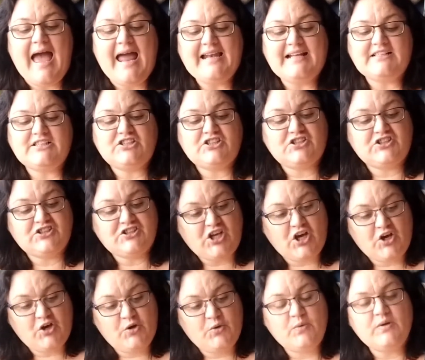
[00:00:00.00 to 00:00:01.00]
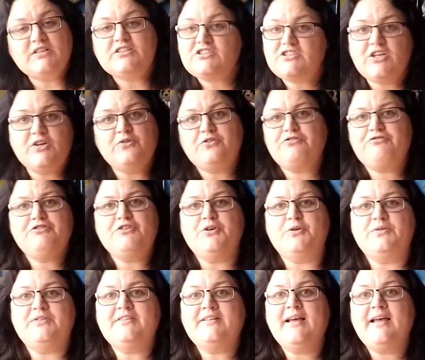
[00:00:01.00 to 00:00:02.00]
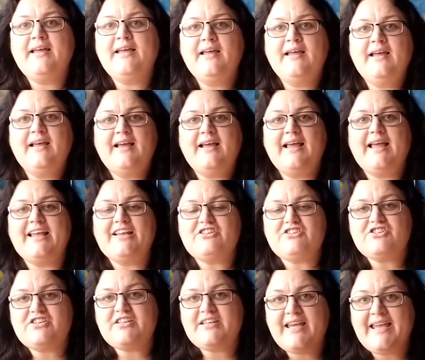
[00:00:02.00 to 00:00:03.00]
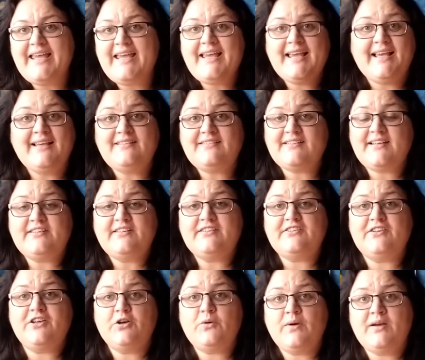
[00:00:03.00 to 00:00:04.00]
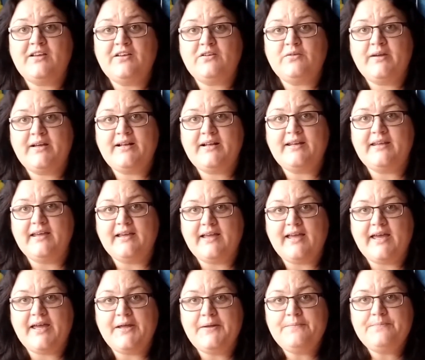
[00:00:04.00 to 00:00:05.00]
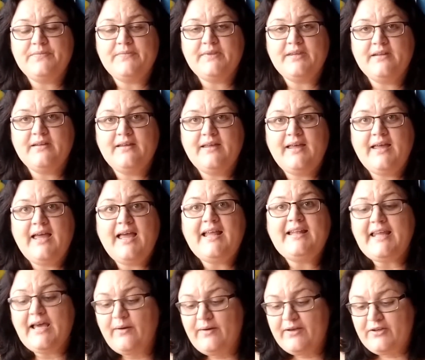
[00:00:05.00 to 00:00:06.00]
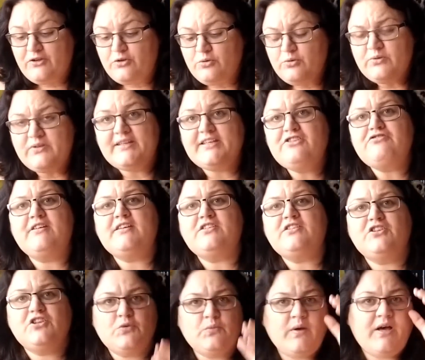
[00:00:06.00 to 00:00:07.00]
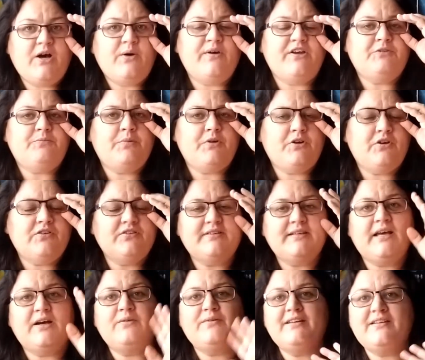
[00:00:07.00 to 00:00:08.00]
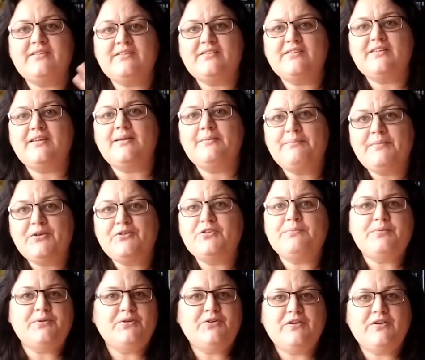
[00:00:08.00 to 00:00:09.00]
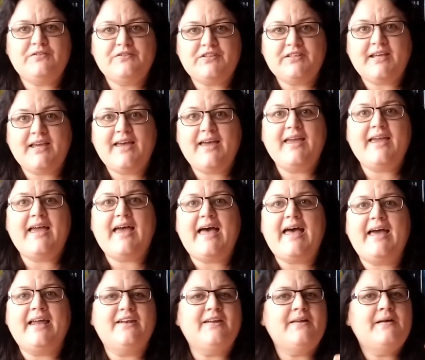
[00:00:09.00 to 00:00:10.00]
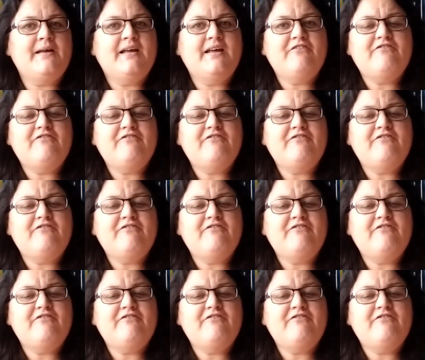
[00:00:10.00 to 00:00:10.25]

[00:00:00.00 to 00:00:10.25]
And it's so, so true. He susses her quite quickly, okay? Now, it's also interesting as well, is because now this Mills and Boon knows, okay, and